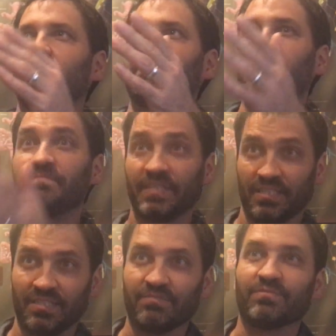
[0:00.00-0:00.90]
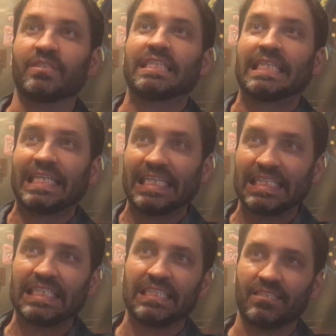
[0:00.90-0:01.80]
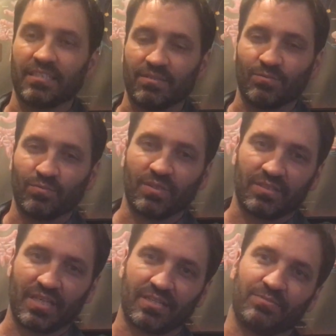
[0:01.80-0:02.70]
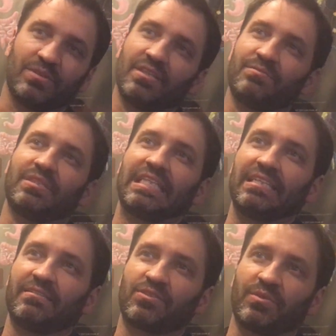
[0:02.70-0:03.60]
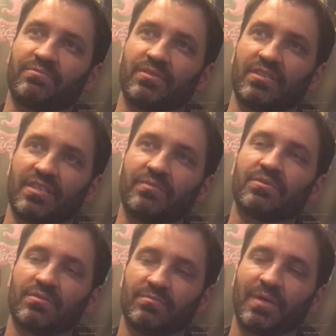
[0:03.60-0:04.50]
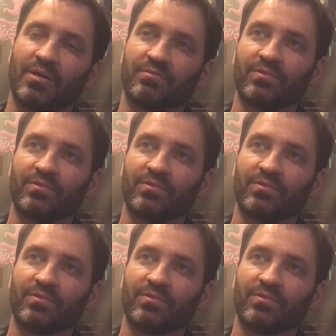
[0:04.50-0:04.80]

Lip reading: definitively in detail exactly what I would need in square footage. That was powerful.